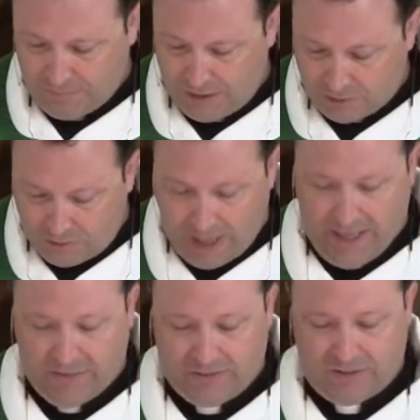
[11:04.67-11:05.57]
in
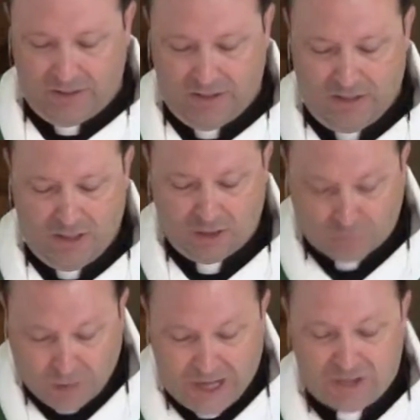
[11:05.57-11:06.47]
Christ, the
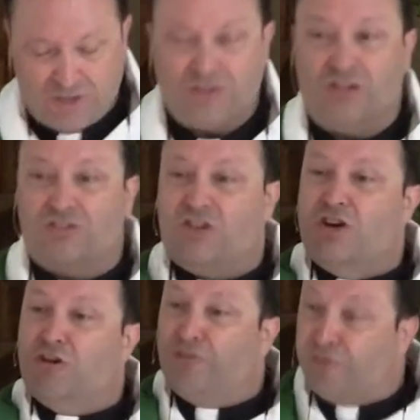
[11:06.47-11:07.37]
righteousness
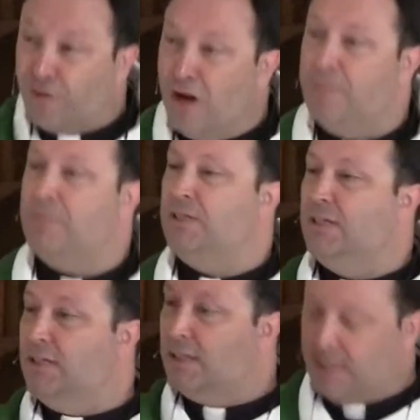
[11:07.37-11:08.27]
from
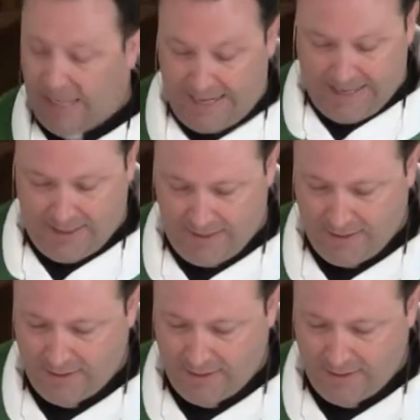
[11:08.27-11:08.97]
God